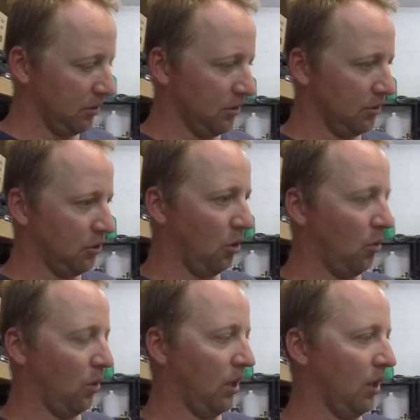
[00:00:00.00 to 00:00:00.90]

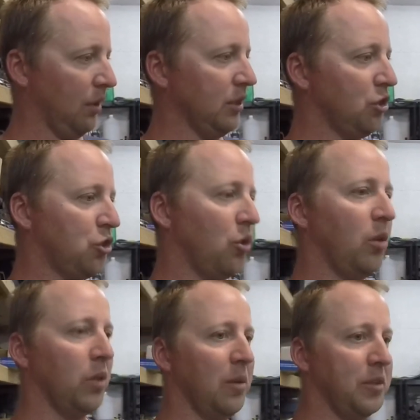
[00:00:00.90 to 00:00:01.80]
So I'm going to show you
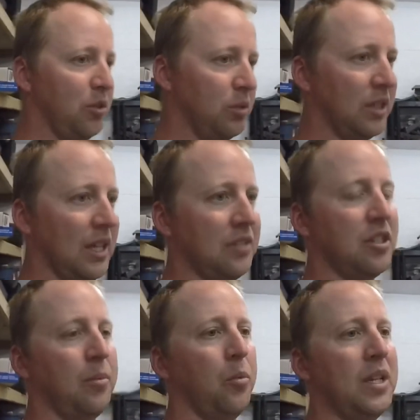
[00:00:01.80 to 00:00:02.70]
what I've been doing the last
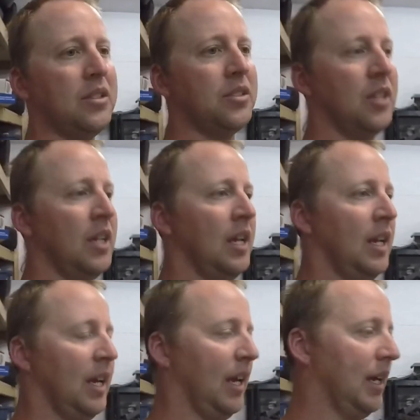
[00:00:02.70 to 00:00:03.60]
couple weeks,
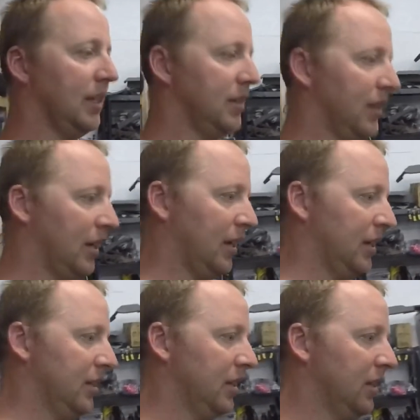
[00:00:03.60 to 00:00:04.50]
and
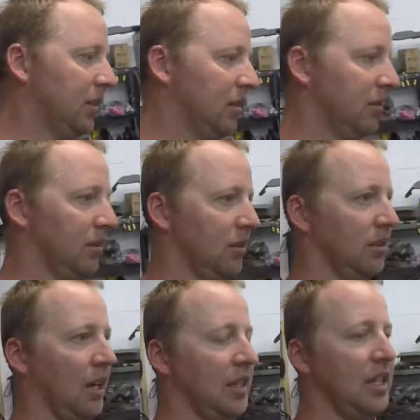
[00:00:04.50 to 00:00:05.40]

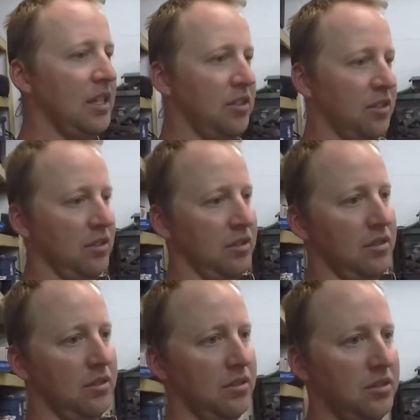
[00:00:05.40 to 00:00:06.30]
I need
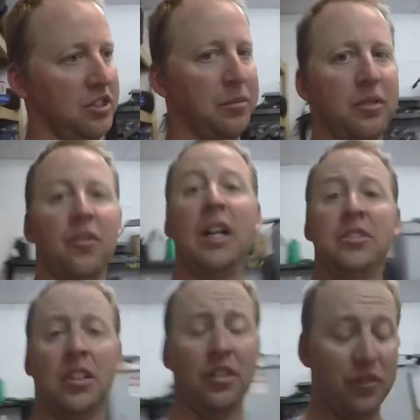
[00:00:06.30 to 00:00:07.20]
some
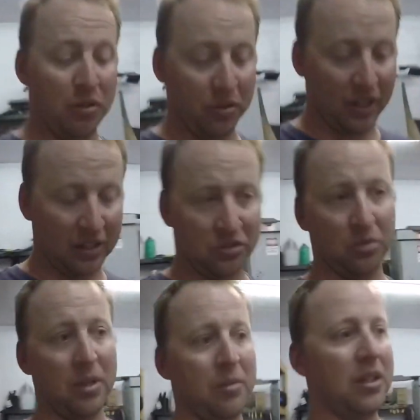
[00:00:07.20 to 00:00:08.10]
advice on a few things, so
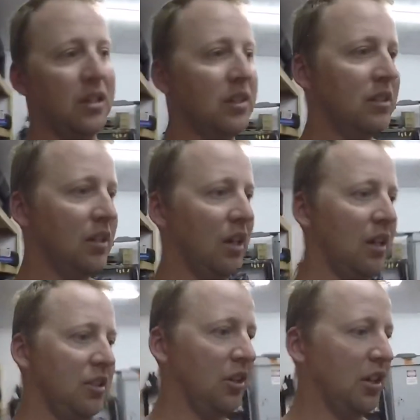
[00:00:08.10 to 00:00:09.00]
maybe
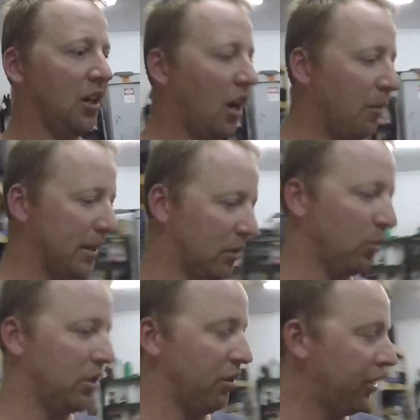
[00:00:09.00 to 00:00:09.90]
you can comment on
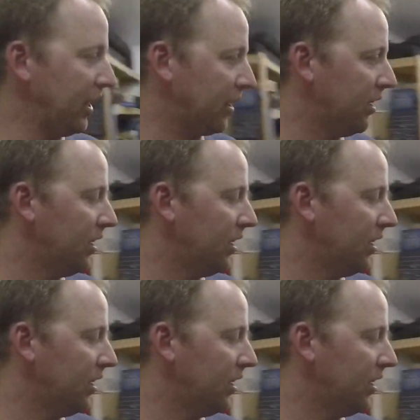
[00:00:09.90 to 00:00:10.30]
what you think.